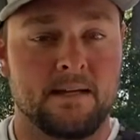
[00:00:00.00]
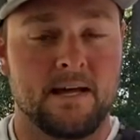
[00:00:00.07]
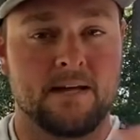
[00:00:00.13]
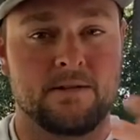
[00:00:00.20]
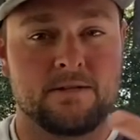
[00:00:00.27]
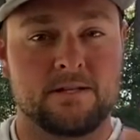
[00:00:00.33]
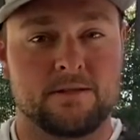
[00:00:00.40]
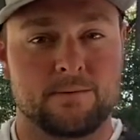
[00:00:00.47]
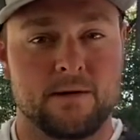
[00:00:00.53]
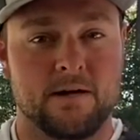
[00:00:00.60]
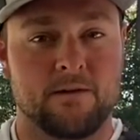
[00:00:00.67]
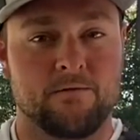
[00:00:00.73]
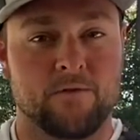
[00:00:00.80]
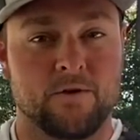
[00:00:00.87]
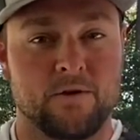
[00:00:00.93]
I use this
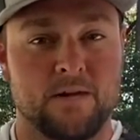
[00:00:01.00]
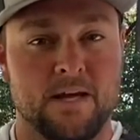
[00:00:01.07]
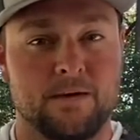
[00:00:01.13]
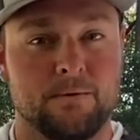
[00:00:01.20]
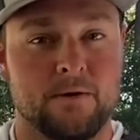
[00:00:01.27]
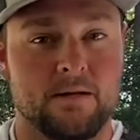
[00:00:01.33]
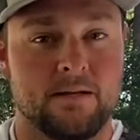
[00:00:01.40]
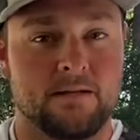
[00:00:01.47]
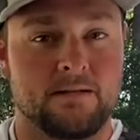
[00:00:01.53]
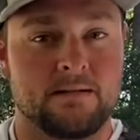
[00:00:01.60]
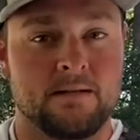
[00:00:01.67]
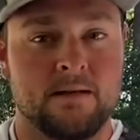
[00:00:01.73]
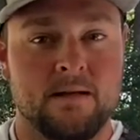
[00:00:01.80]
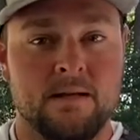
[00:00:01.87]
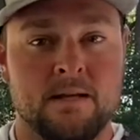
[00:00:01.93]
rod for Ned rigs,
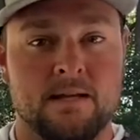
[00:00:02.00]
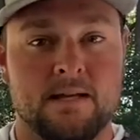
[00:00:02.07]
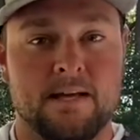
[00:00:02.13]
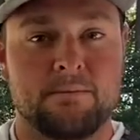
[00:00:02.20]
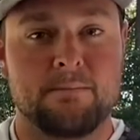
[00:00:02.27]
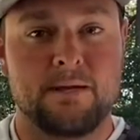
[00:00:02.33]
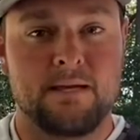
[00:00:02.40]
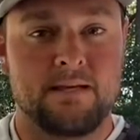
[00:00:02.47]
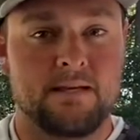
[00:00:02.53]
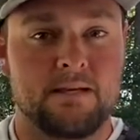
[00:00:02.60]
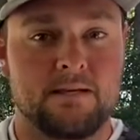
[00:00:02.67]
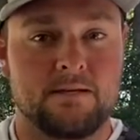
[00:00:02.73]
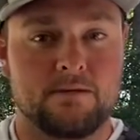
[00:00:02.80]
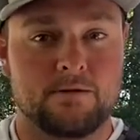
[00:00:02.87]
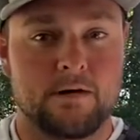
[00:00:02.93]
Ned
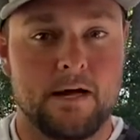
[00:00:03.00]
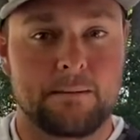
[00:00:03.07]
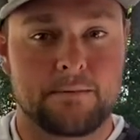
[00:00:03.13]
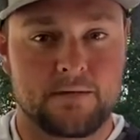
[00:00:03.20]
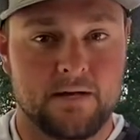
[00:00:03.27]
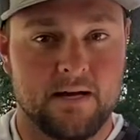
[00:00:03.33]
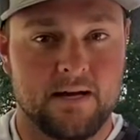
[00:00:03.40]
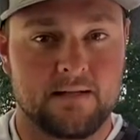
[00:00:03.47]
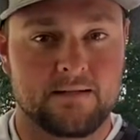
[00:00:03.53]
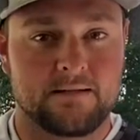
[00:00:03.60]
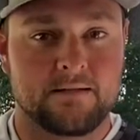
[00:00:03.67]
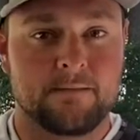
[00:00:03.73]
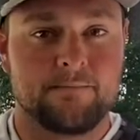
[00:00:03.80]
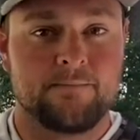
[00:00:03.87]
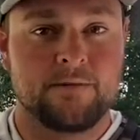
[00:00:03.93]
Mickeys, drop
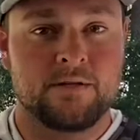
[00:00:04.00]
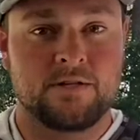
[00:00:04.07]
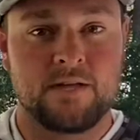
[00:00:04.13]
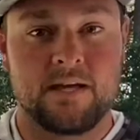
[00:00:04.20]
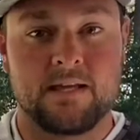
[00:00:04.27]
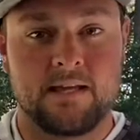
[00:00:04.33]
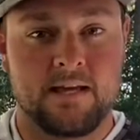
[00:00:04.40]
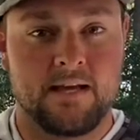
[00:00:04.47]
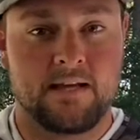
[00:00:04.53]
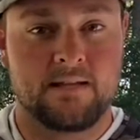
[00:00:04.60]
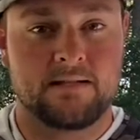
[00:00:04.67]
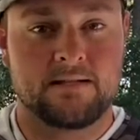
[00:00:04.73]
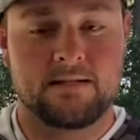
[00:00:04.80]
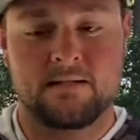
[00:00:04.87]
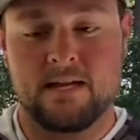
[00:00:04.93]
shots, shaky
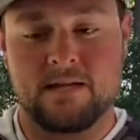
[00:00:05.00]
heads.